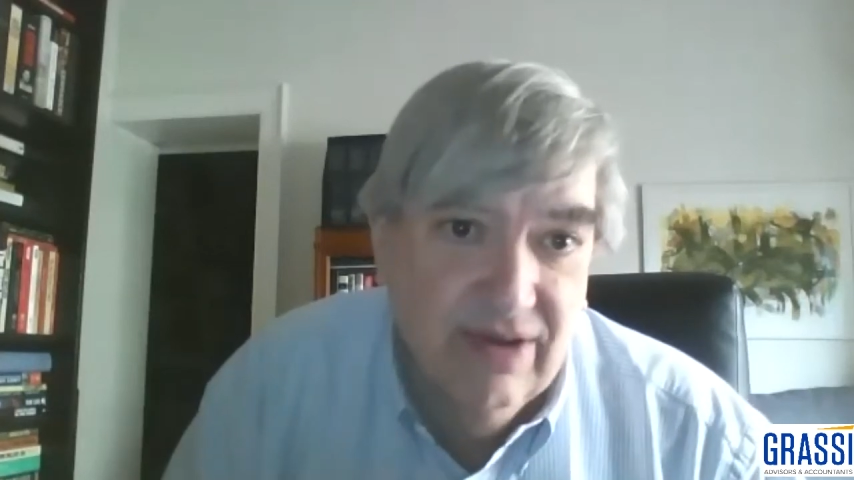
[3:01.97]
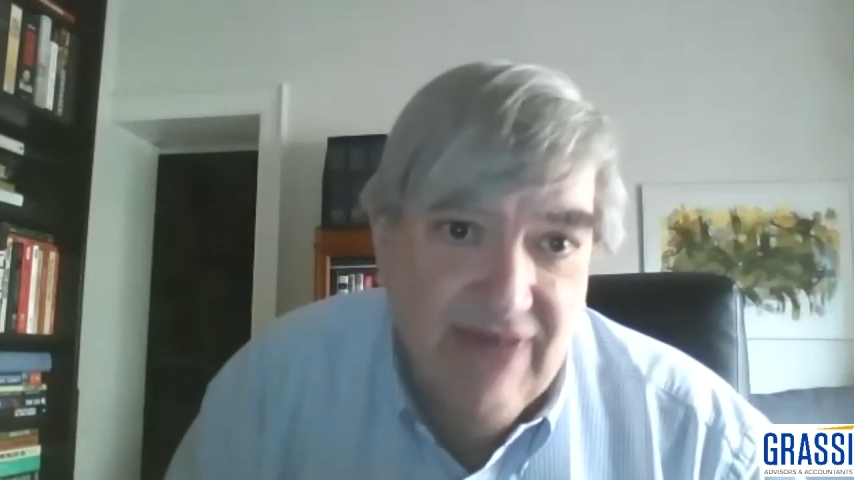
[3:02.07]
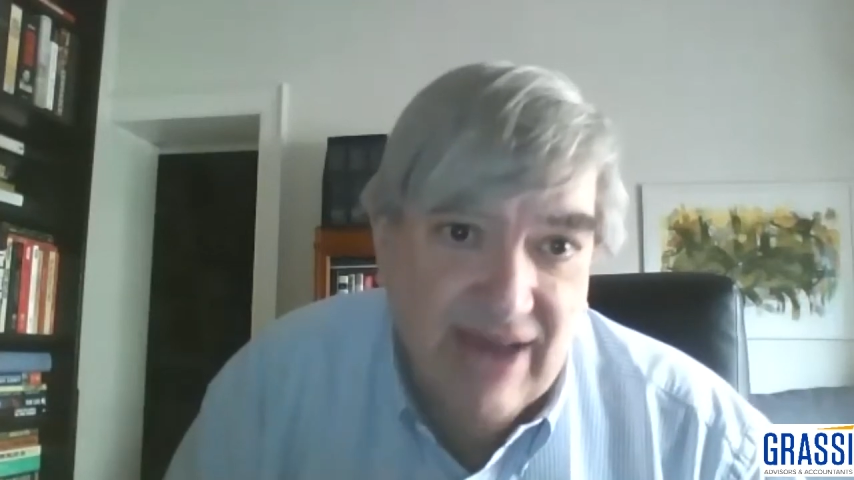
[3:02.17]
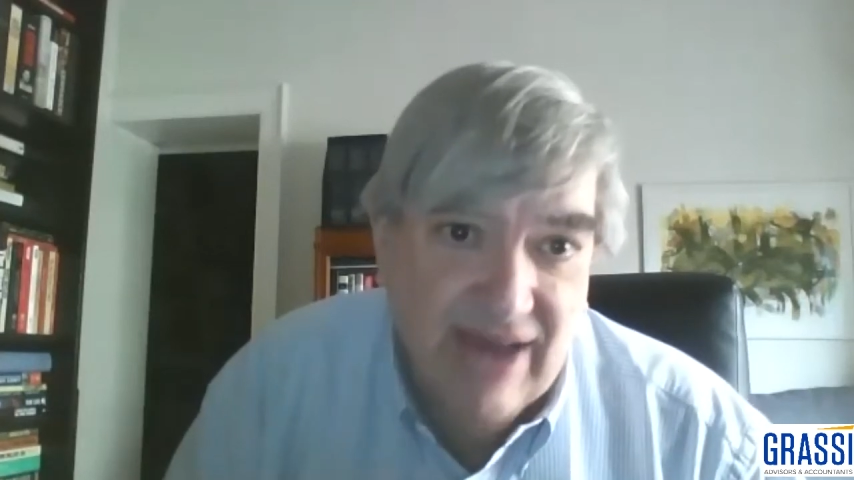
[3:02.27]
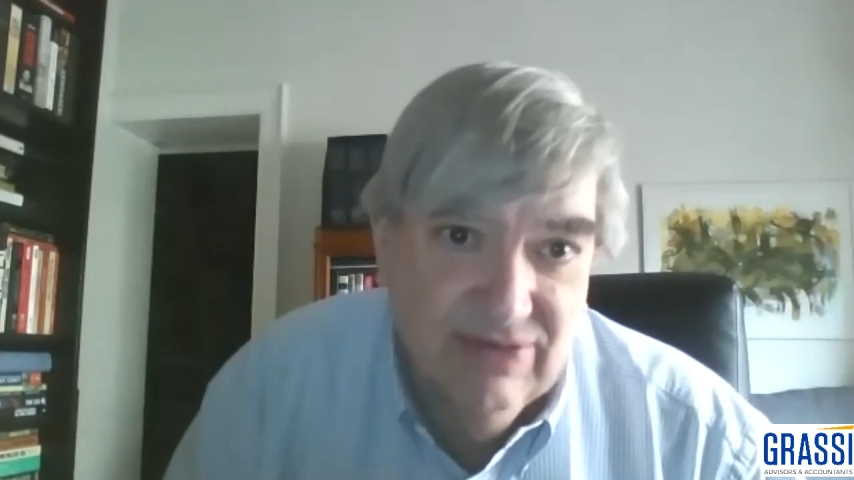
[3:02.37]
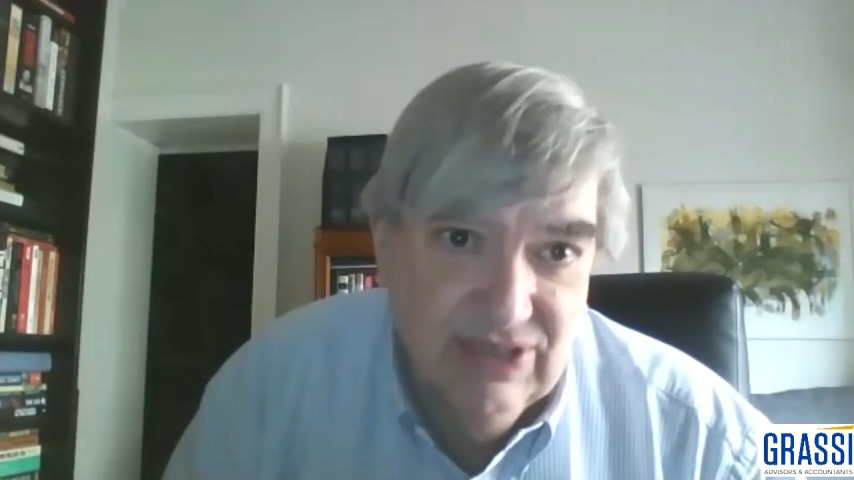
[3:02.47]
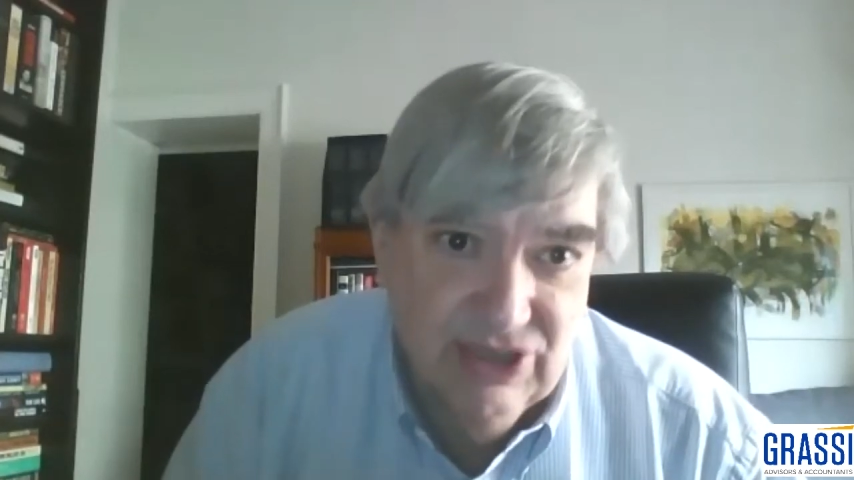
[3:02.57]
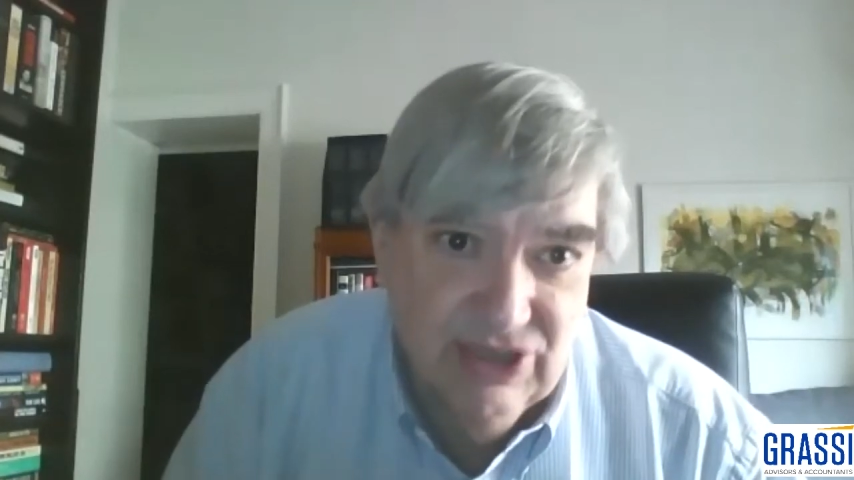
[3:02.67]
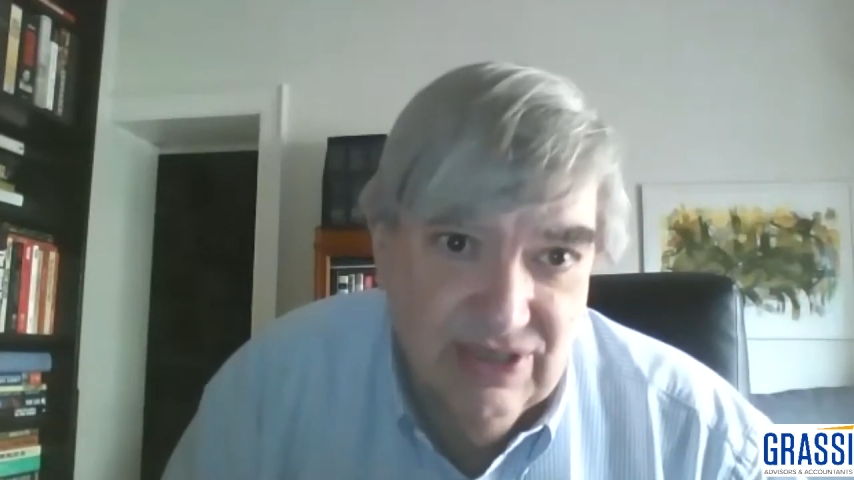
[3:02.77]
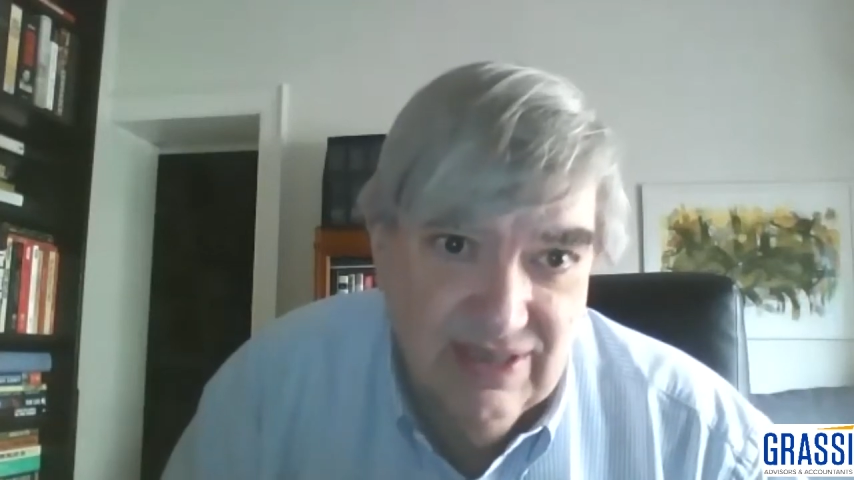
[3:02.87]

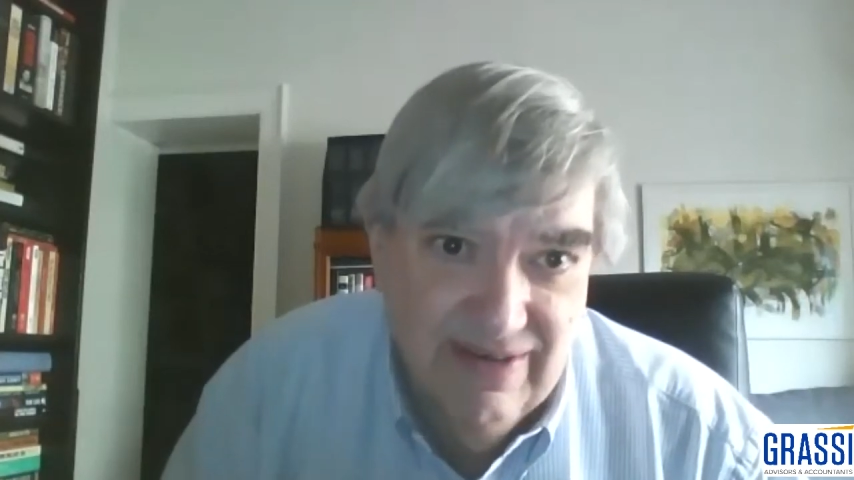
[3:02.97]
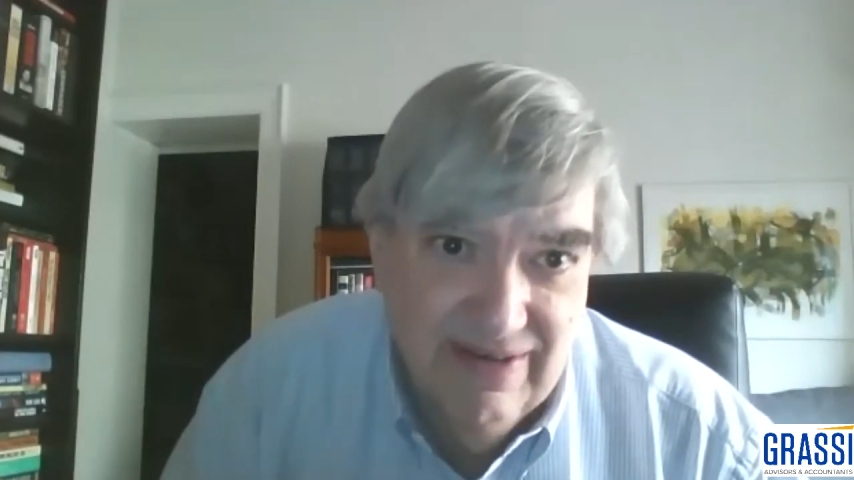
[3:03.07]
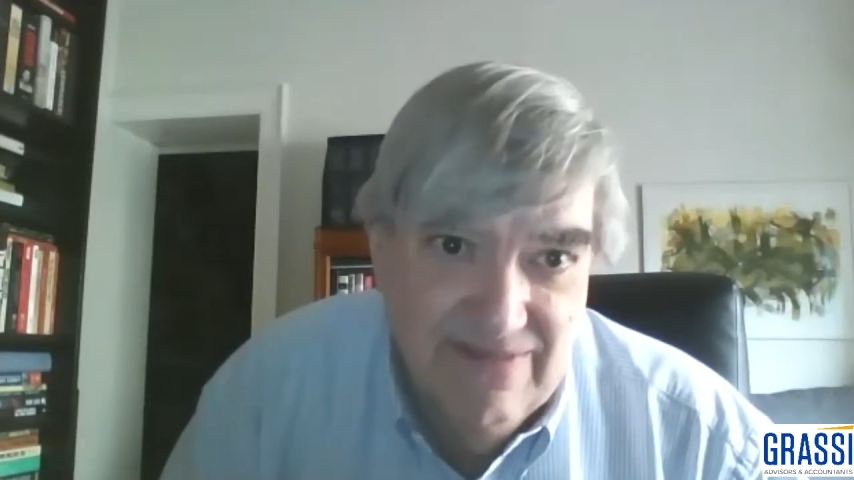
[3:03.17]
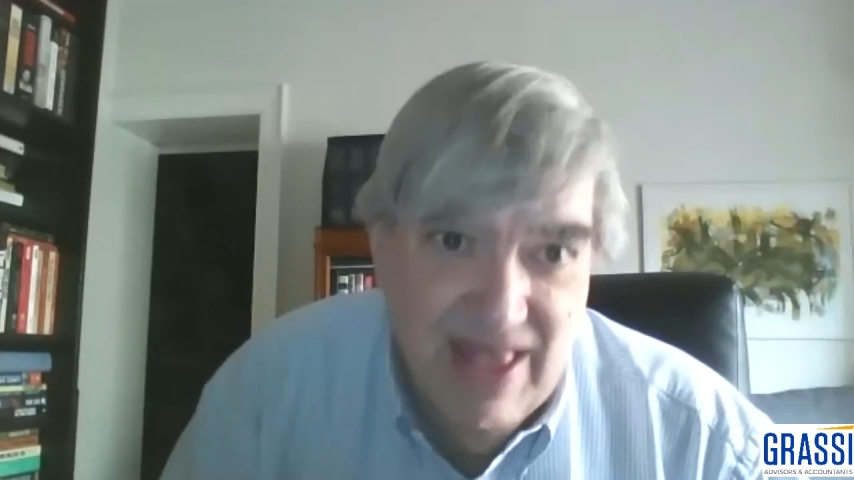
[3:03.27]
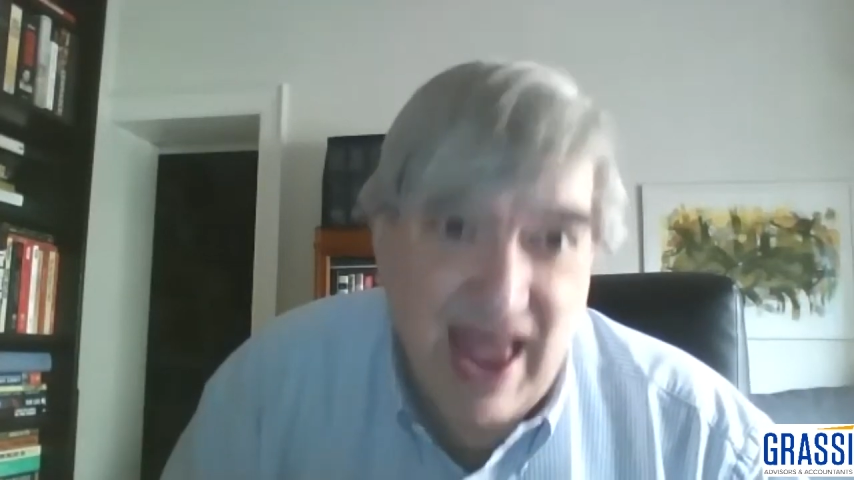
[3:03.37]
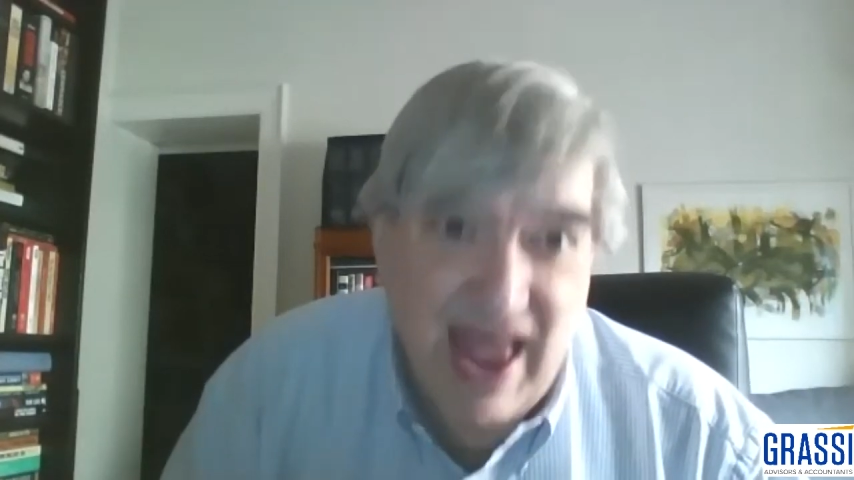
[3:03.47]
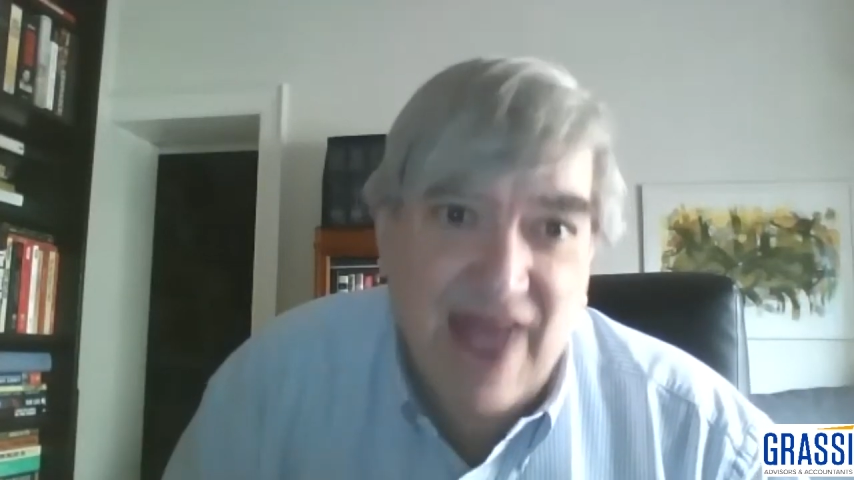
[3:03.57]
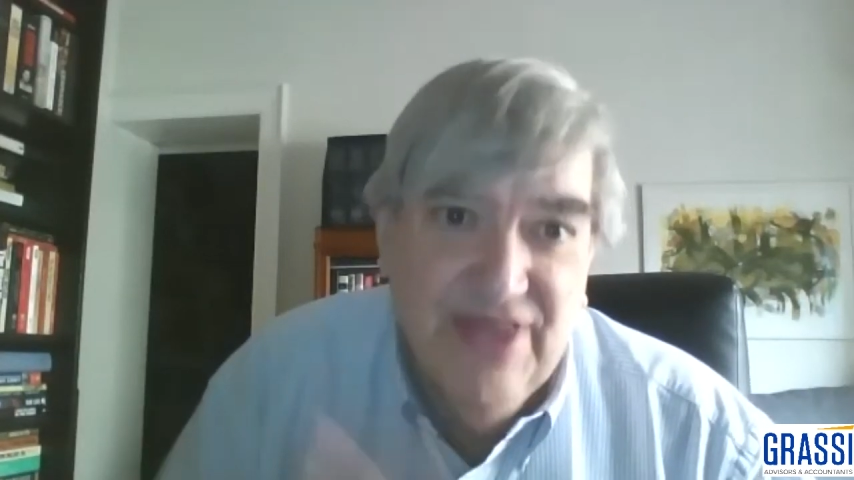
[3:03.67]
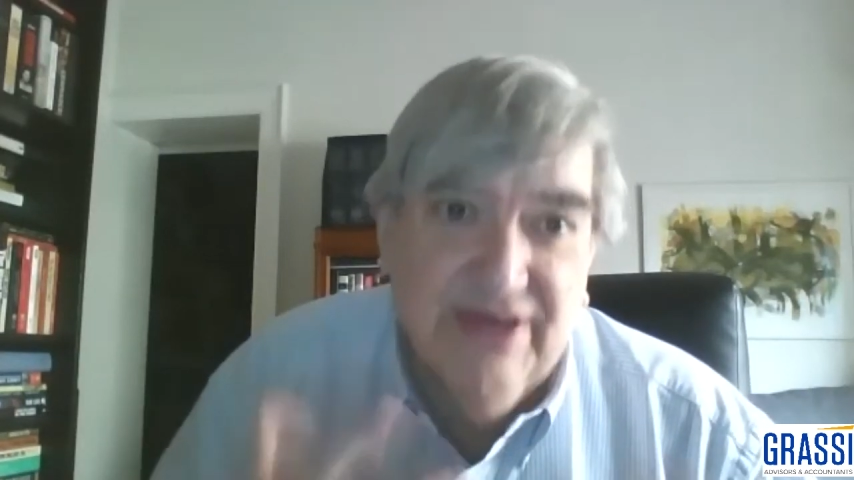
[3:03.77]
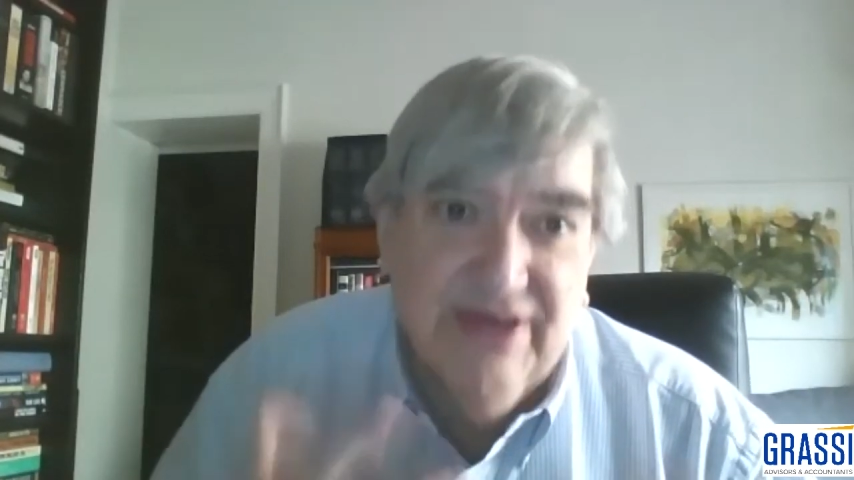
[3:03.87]
acquisitions.
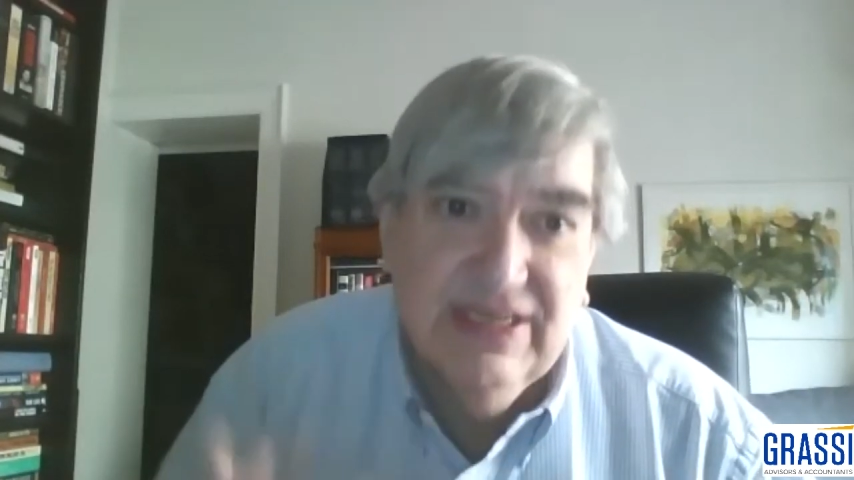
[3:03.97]
And there is a